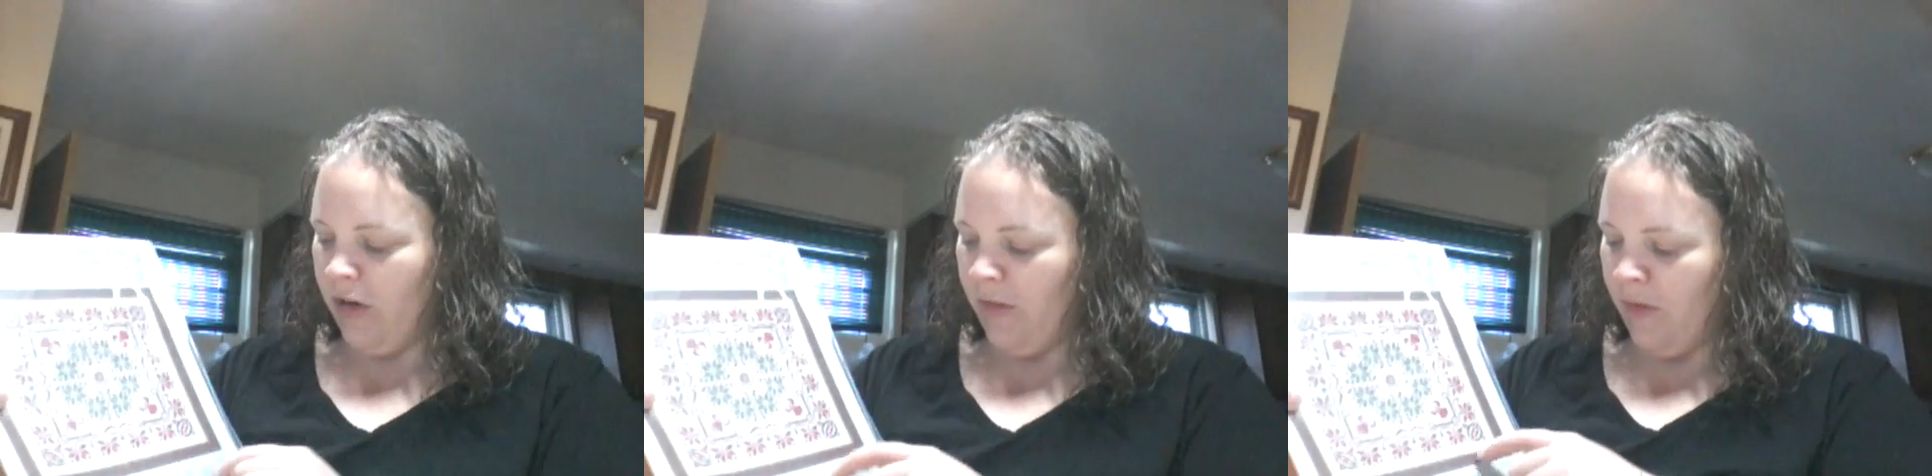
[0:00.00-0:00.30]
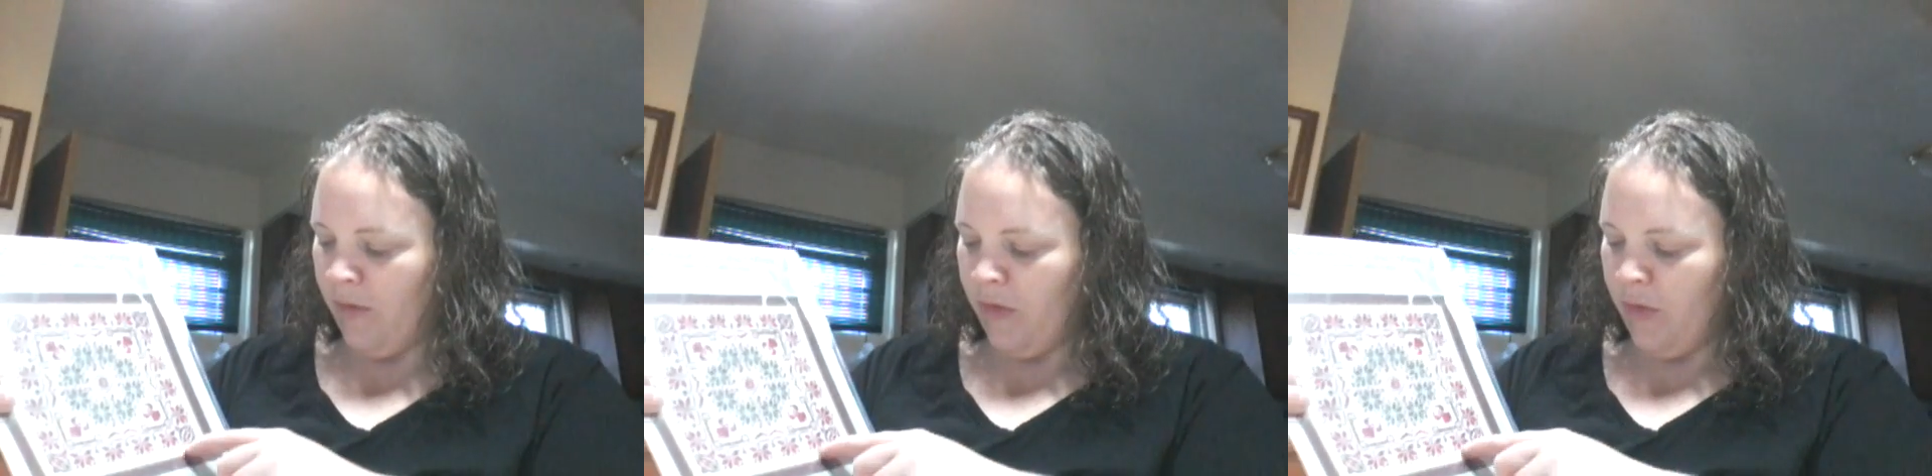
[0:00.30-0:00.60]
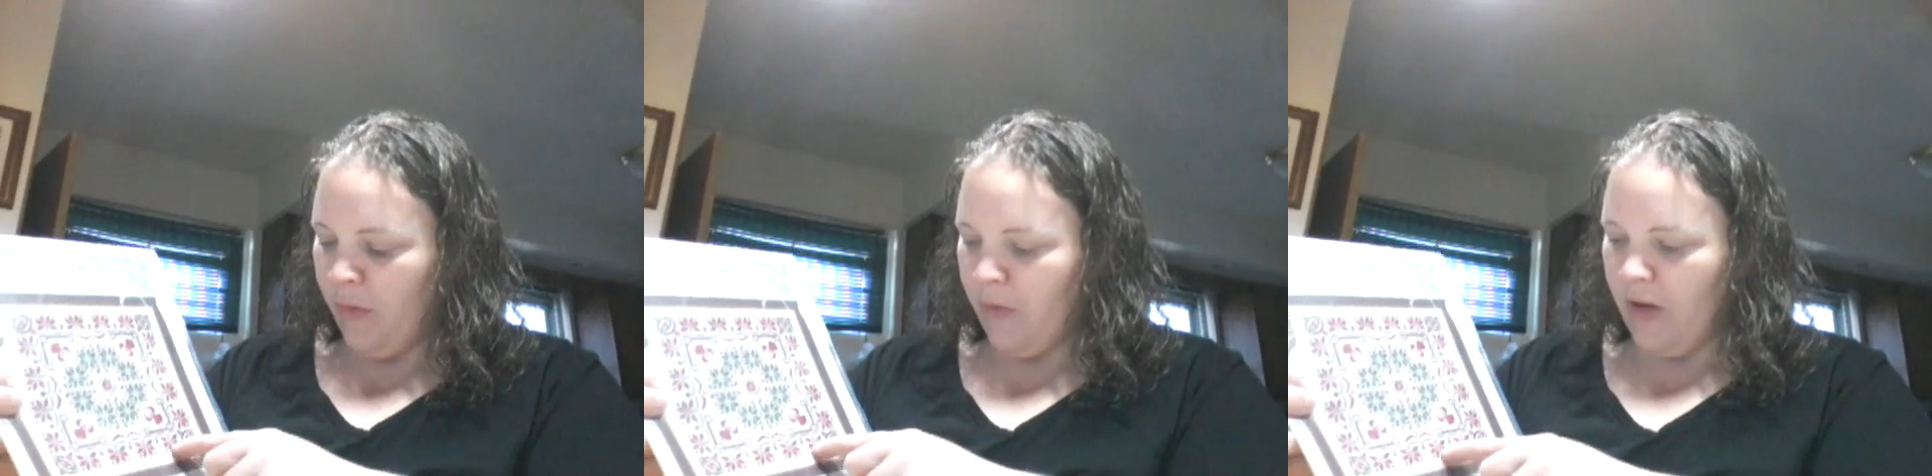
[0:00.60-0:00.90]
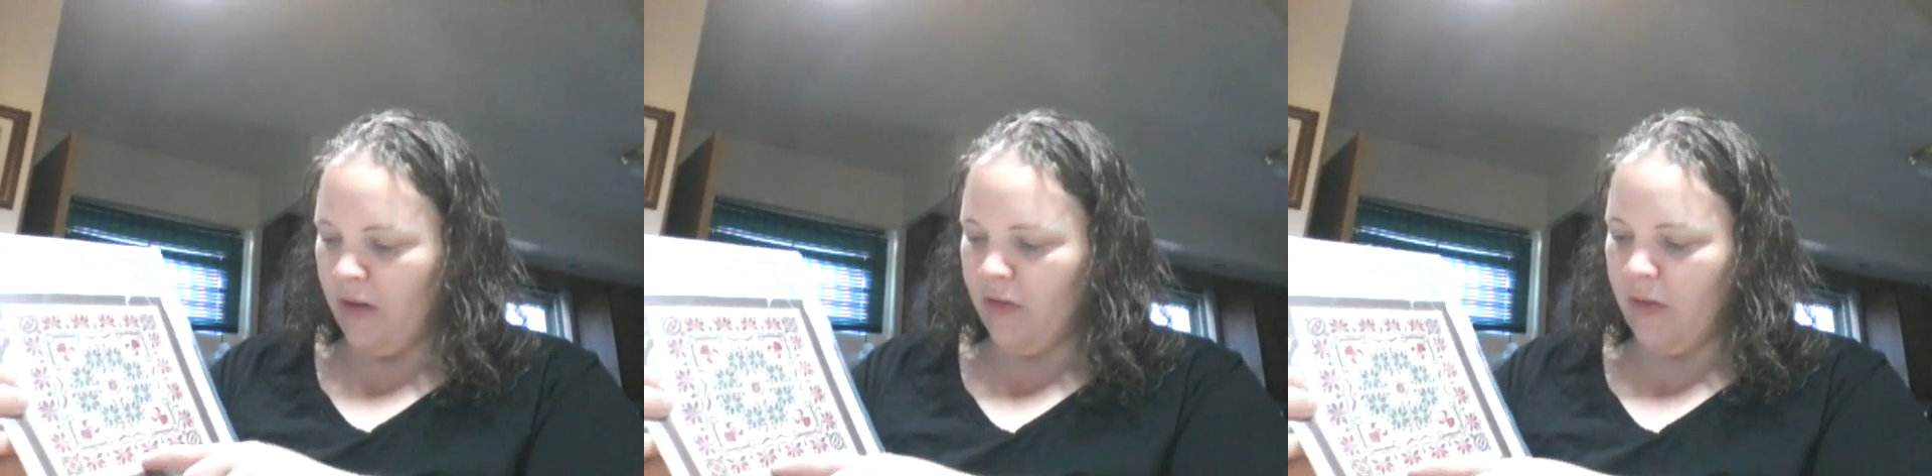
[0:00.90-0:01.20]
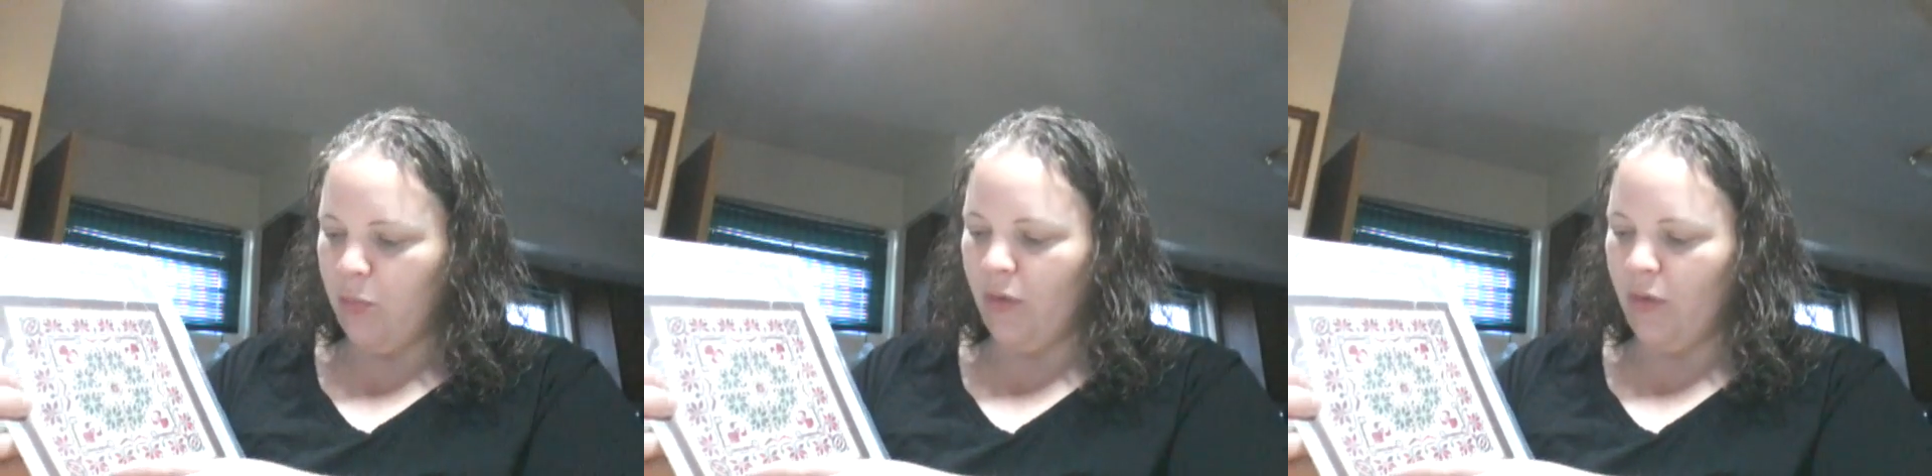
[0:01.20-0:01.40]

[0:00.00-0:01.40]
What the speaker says: because obviously those kind of look like